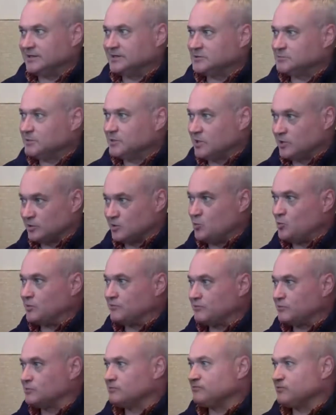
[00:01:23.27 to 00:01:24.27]
It's been
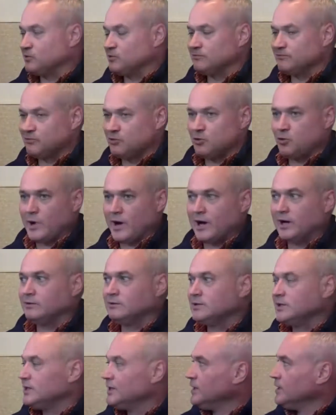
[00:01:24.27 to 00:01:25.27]
ongoing for a
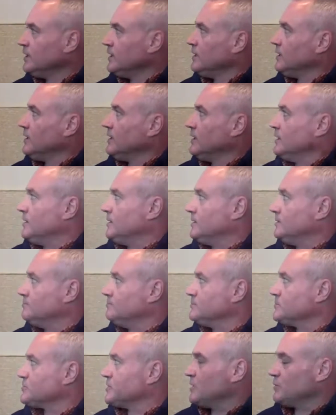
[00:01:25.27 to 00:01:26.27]
while.
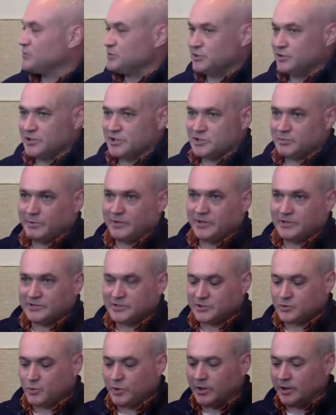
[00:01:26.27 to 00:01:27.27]
So that was a good
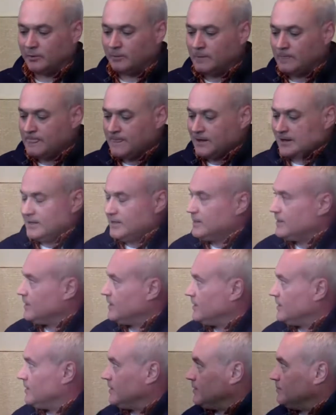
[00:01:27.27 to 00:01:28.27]
experience as well.
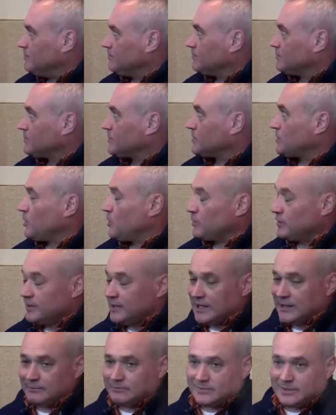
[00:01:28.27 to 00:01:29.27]

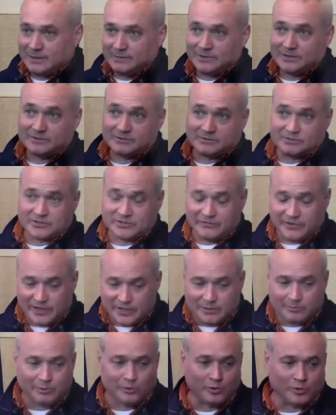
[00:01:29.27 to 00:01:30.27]
Currently, I'm a
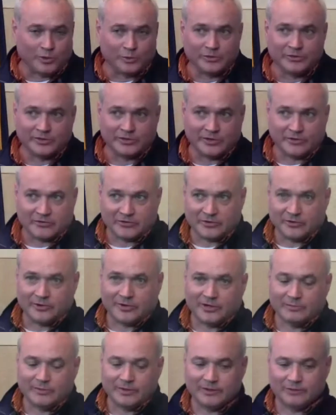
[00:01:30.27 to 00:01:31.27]
civilian employee with the Coast
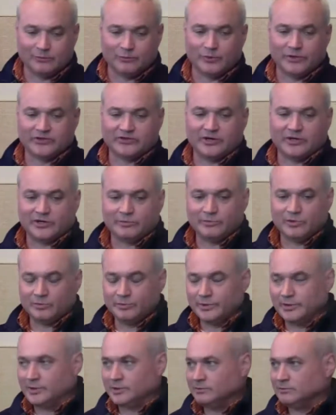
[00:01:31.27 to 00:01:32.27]
Guard. I've been with Sector
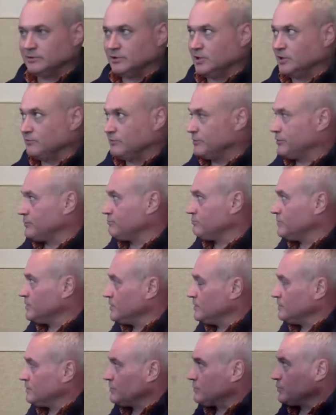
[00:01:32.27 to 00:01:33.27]
Mobile a little over
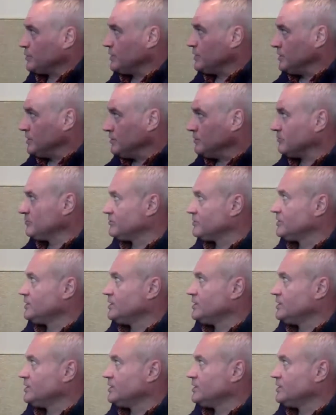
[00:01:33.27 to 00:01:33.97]
3 years.